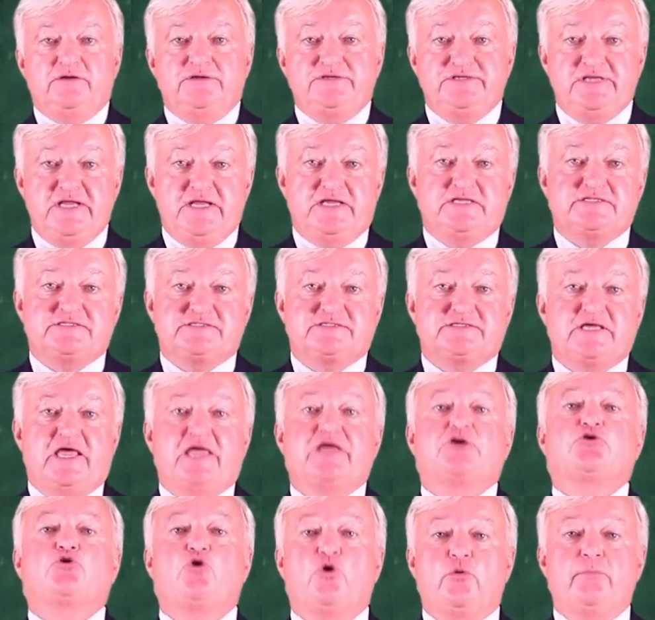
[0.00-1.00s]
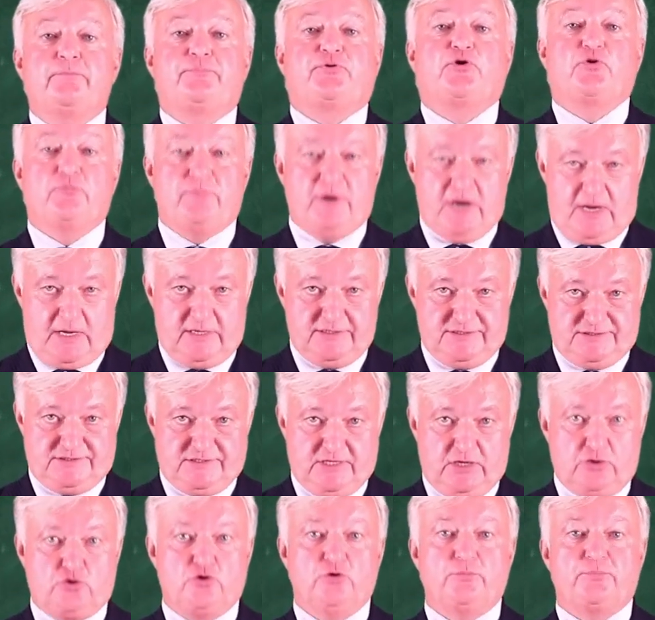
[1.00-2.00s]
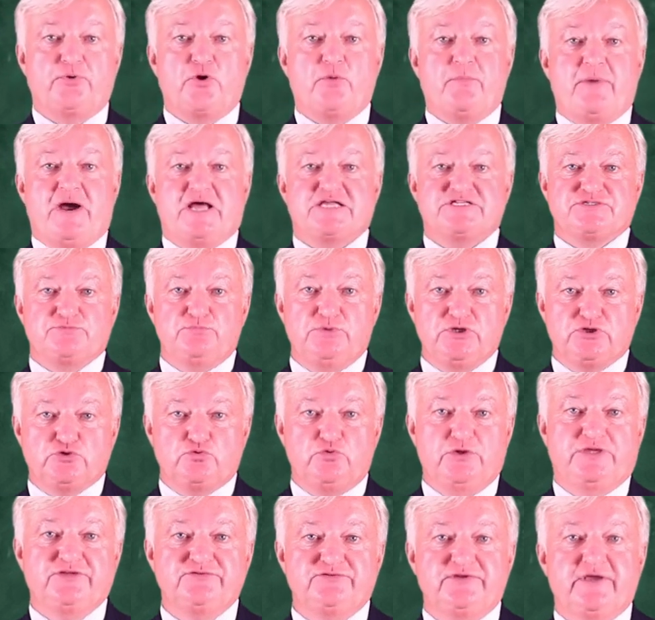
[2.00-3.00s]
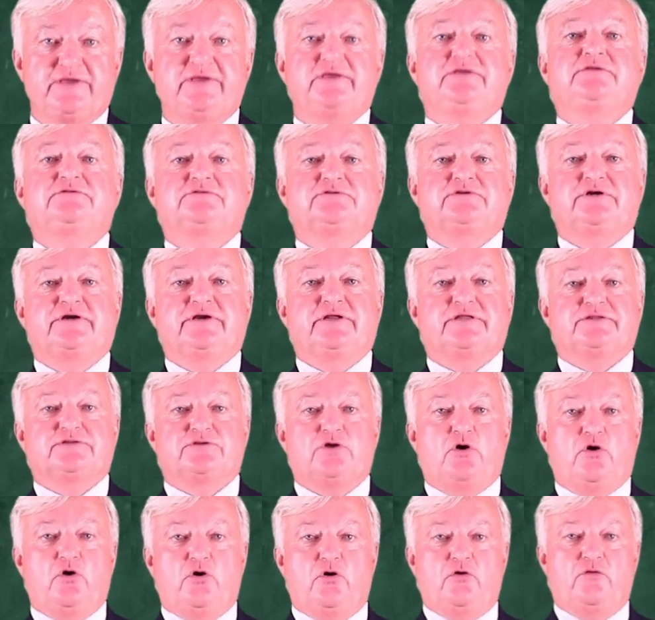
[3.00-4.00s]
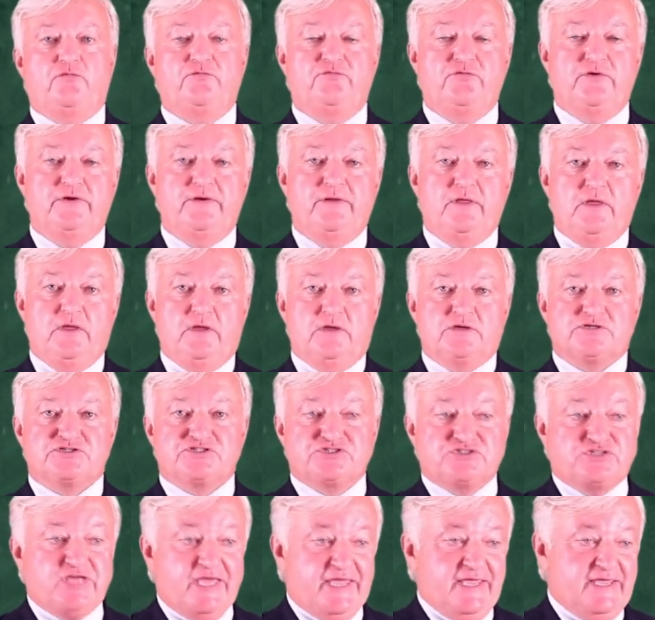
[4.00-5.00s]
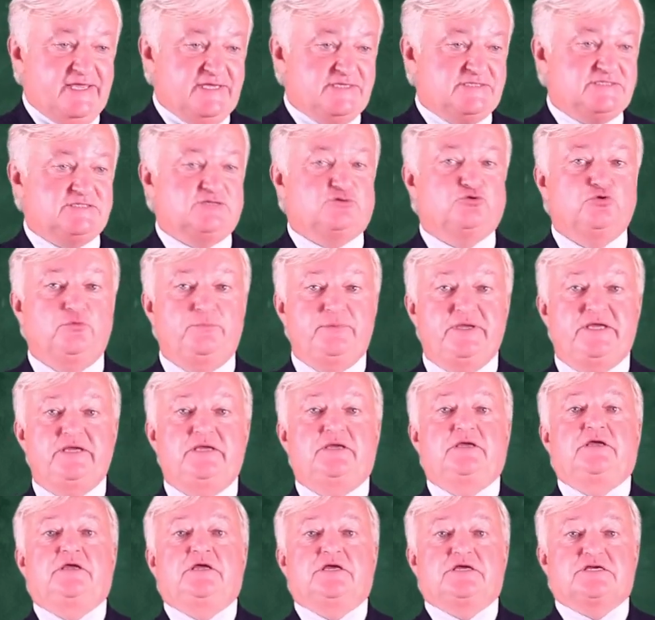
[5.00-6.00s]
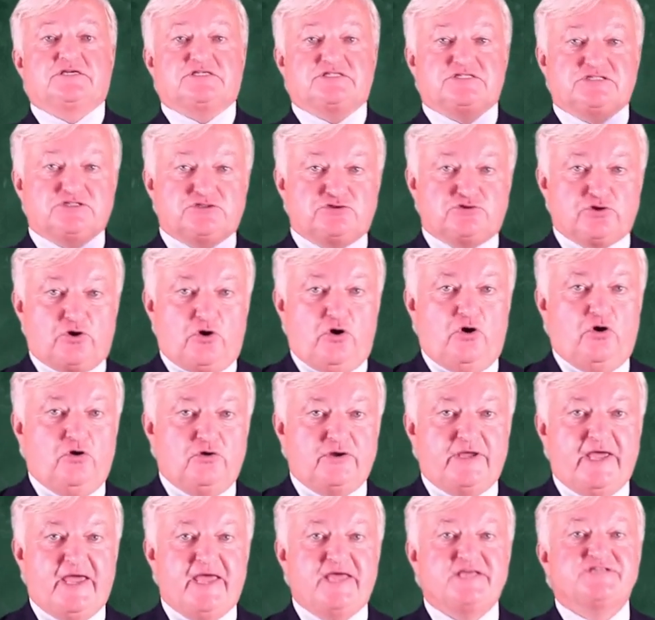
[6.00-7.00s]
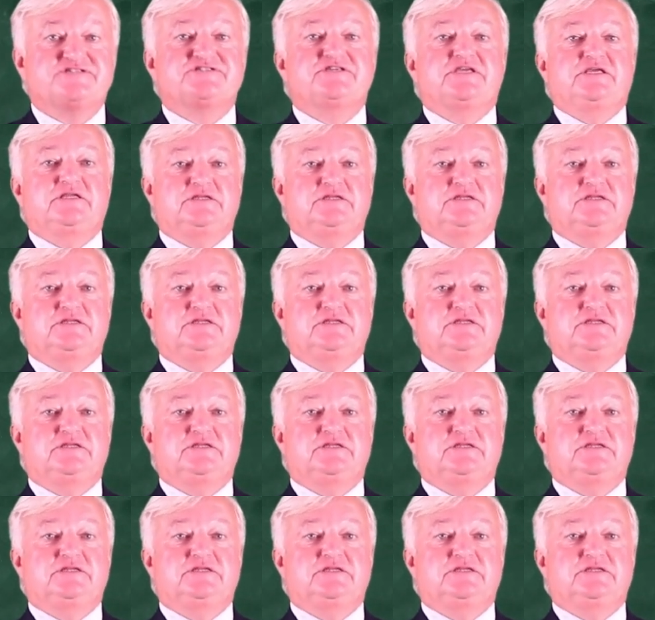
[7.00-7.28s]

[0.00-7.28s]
needs a compromise between the interest of states to be strong as